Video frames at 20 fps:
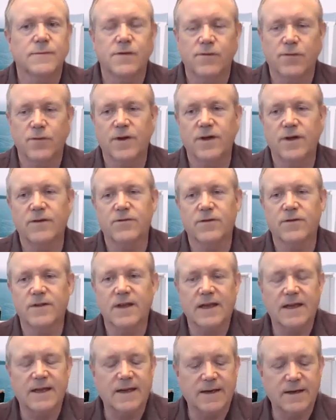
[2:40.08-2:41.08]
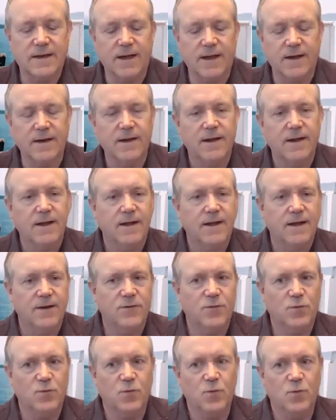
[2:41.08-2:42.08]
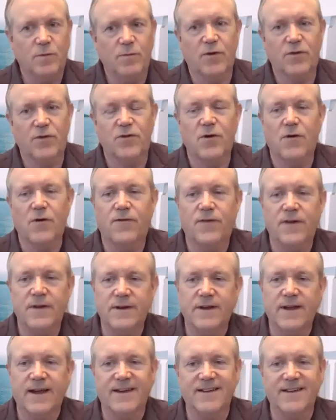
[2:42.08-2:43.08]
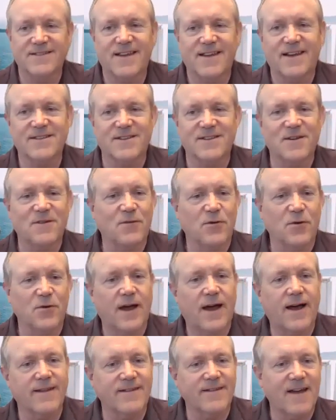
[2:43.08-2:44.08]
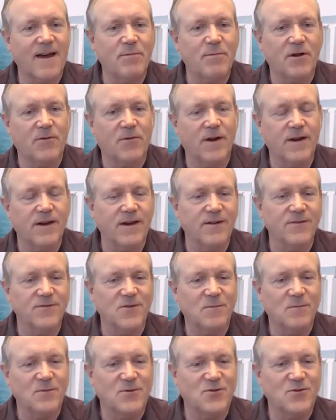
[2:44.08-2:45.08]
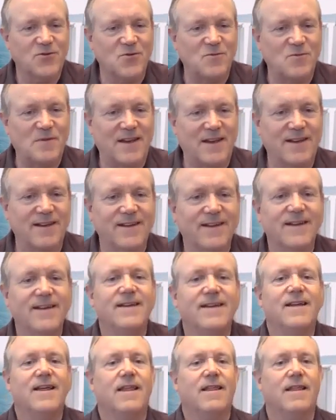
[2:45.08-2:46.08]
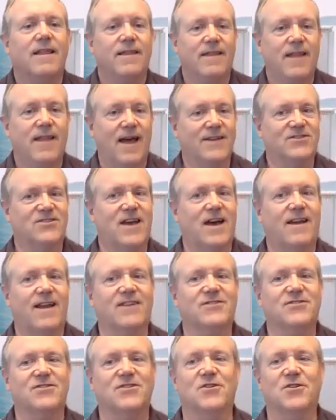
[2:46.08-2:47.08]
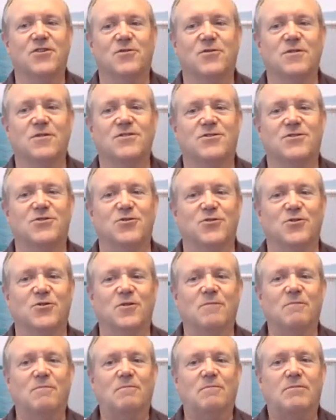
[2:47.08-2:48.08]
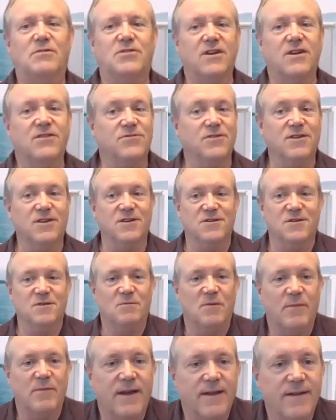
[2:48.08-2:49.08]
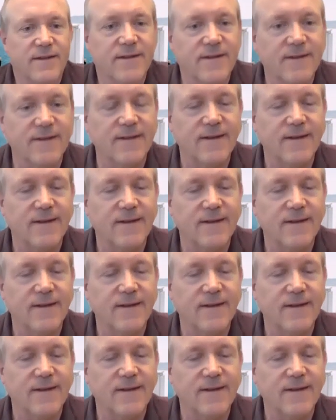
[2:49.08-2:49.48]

Very interesting. And we both know fintech is actually a very hot topic right now. So I'm assuming, has that actually increased your potential customer base?